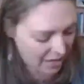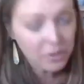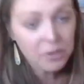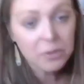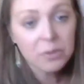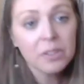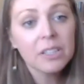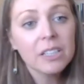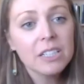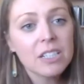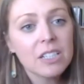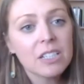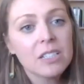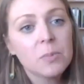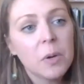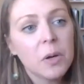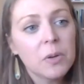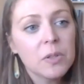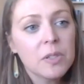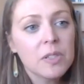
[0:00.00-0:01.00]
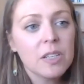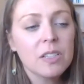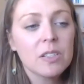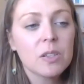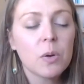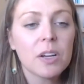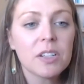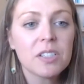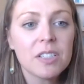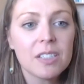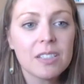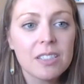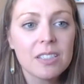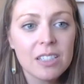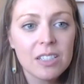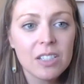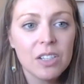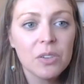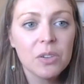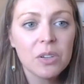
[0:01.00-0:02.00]
would really just pose these questions
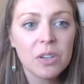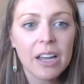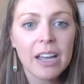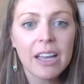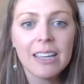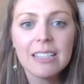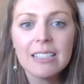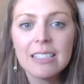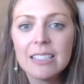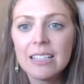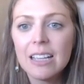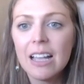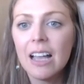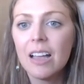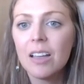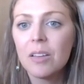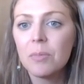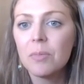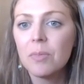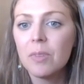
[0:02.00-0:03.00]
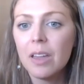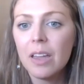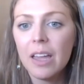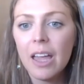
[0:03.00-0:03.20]
to you guys um,